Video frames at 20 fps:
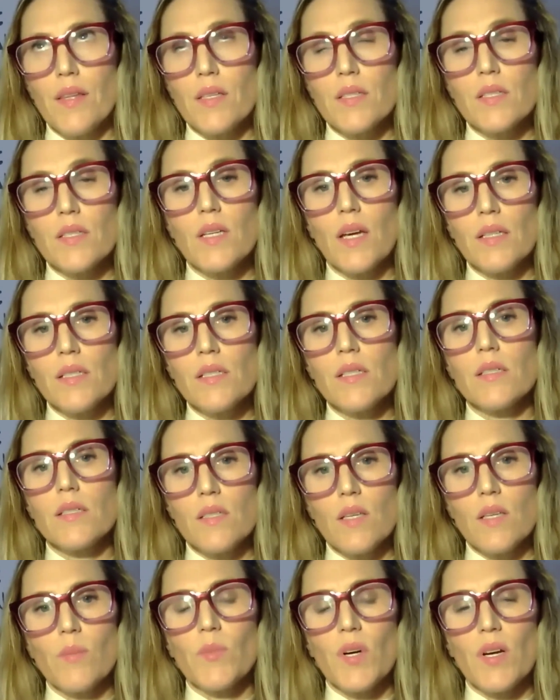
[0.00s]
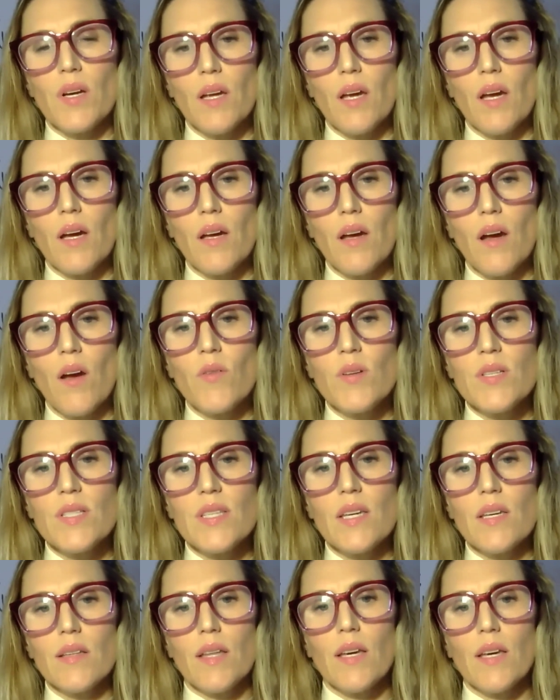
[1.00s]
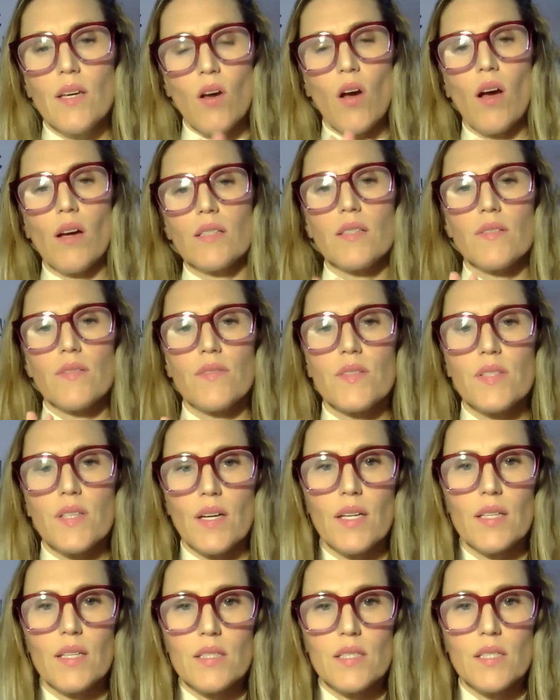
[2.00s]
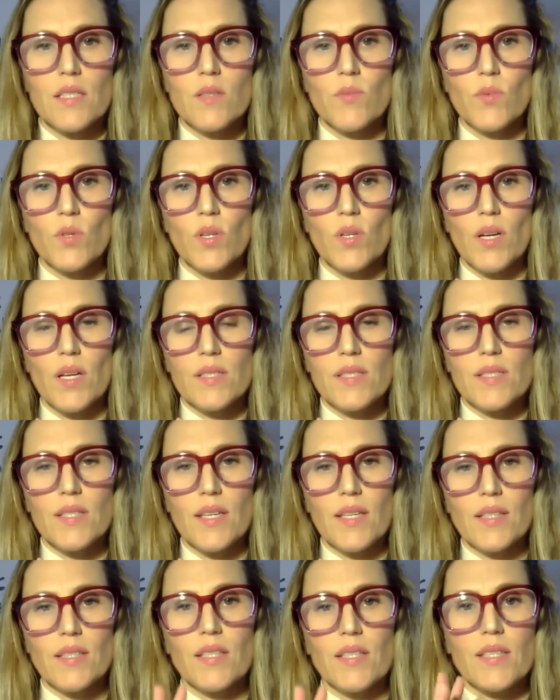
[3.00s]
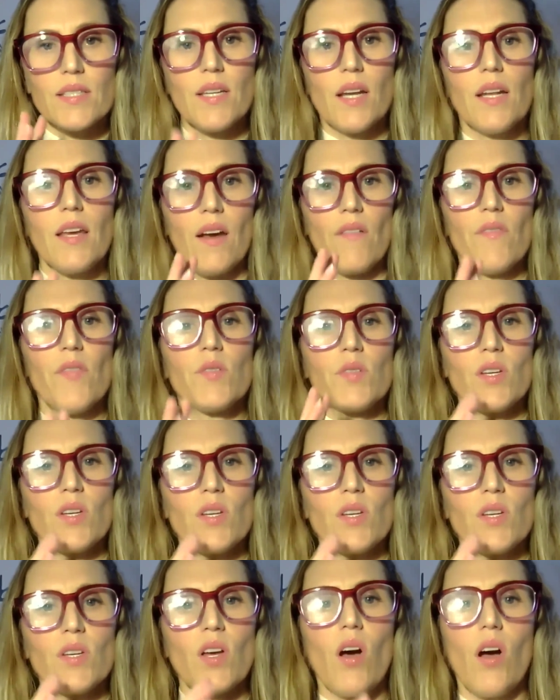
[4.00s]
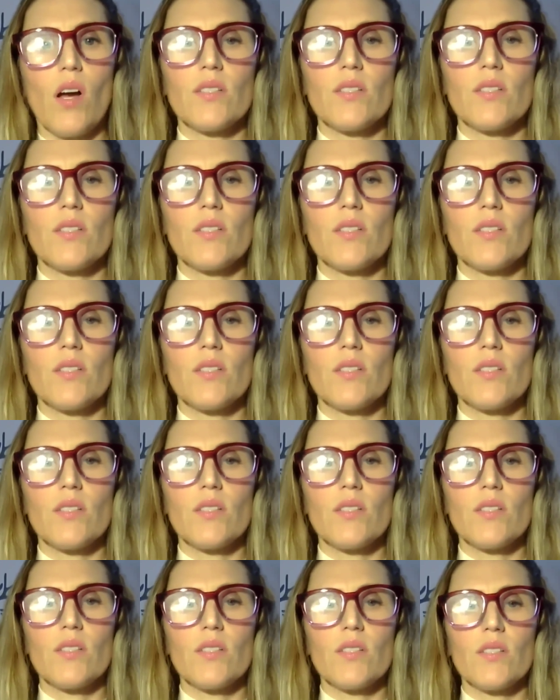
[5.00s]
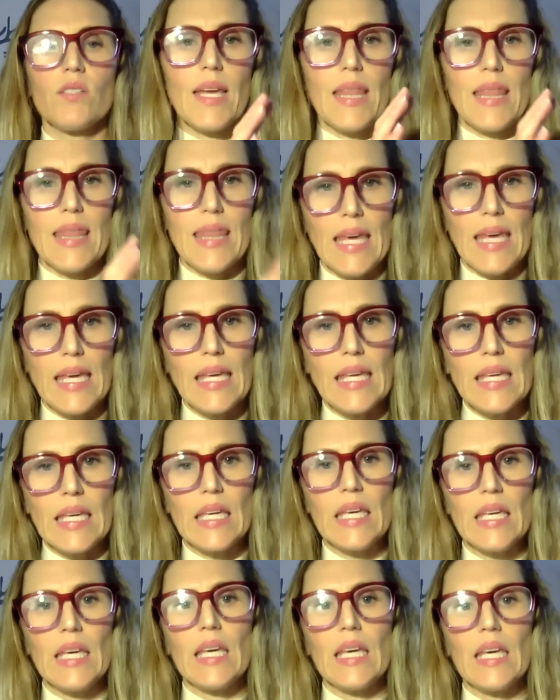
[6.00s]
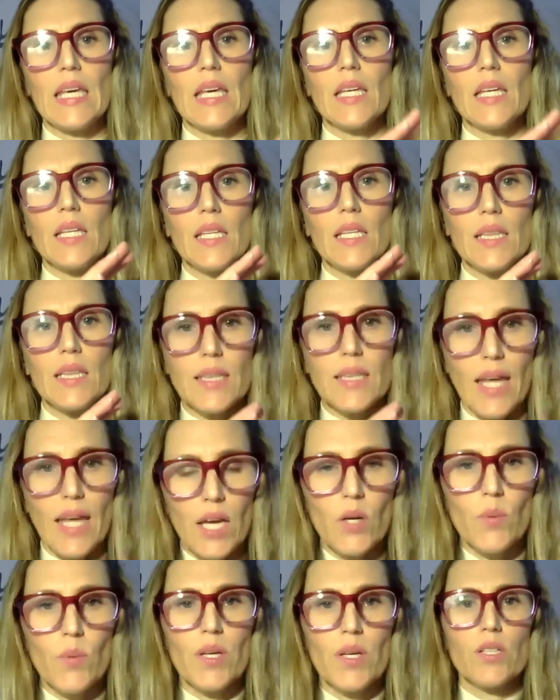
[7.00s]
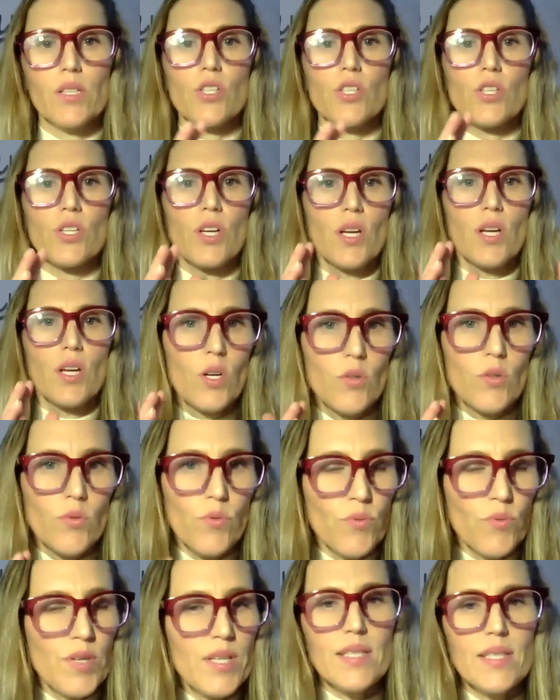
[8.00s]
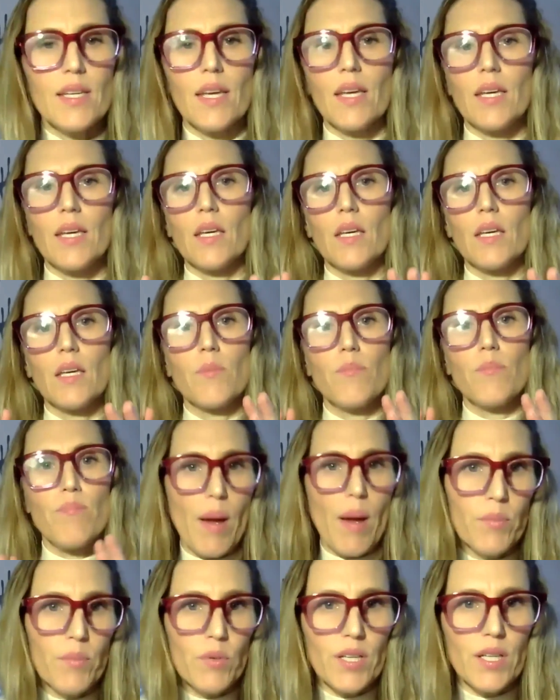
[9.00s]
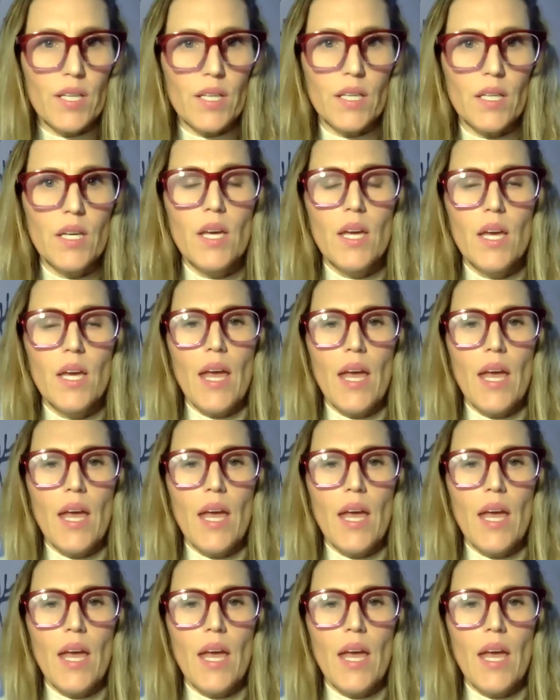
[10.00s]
I think that's an excellent summary. I always think of like cognitive science is more, it's like the study of those cognitive domains. So things like thinking, language, reasoning, memory.